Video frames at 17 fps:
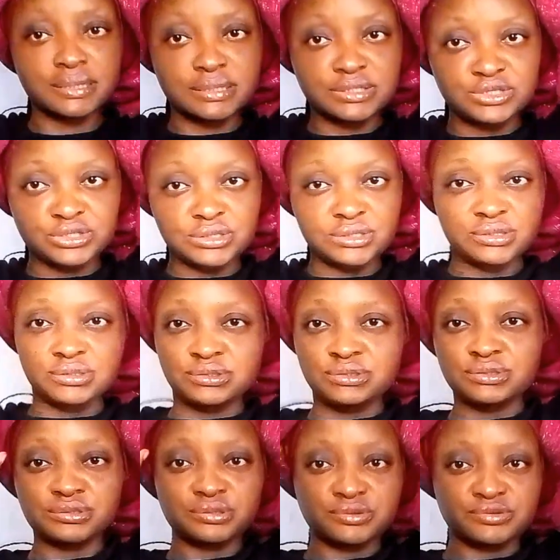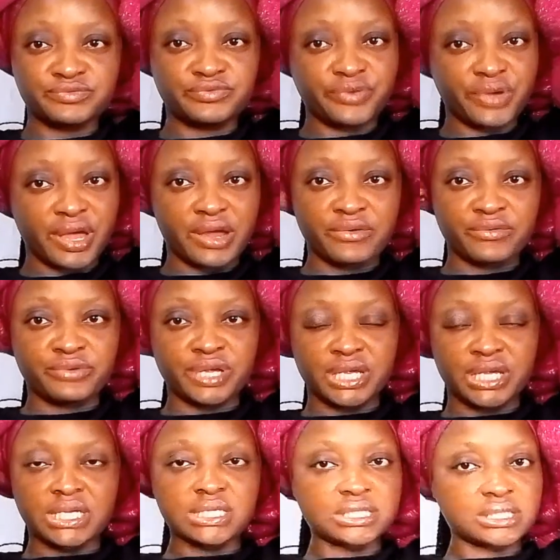It's very
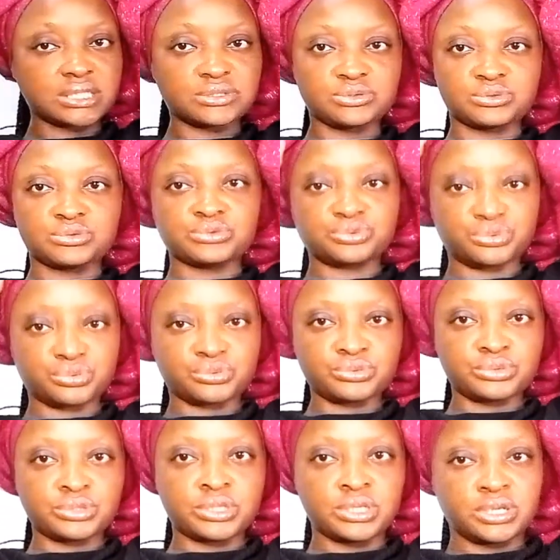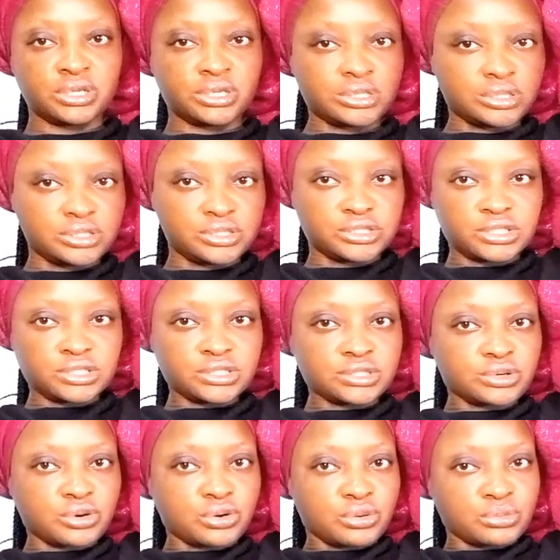easy to do. You just
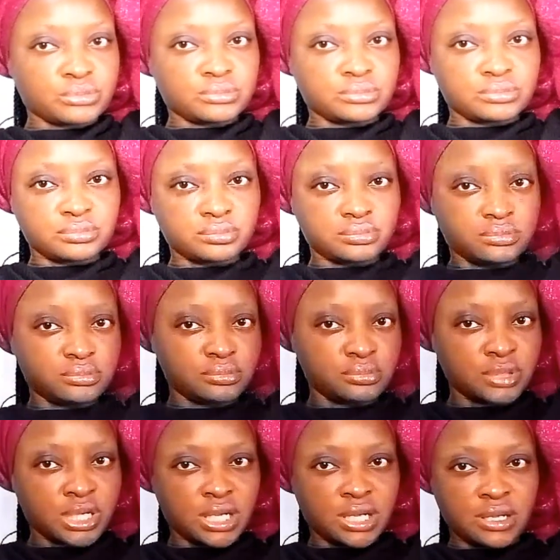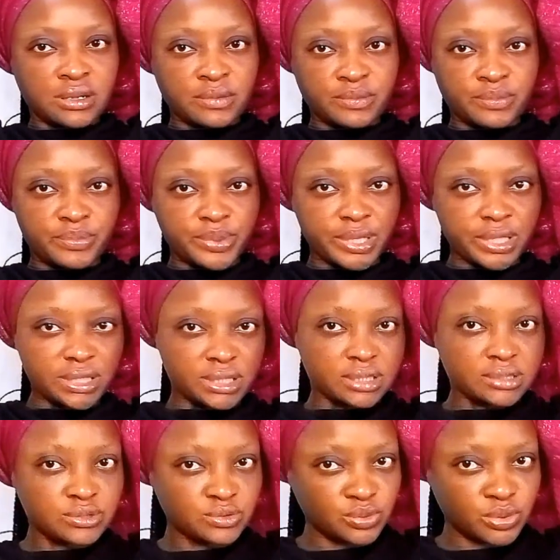come, bend
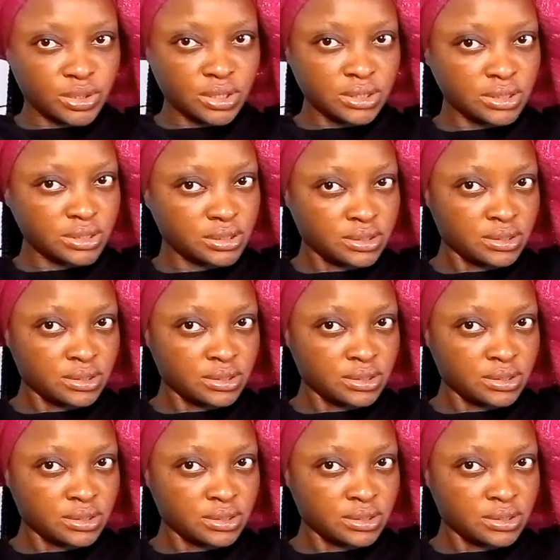this one.